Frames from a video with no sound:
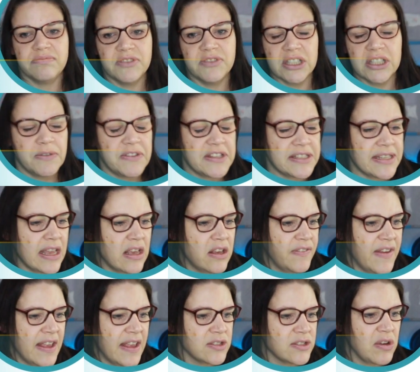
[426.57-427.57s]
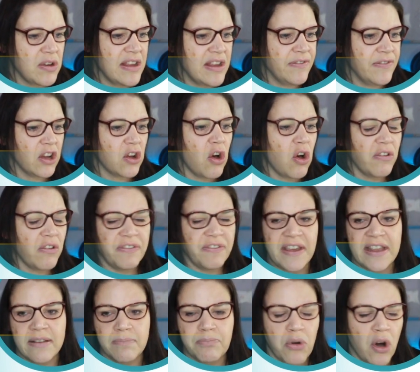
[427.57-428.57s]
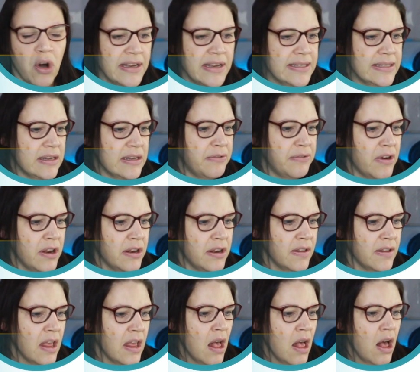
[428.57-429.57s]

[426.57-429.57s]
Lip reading: just for the sake of it, it's not even a coffee price different.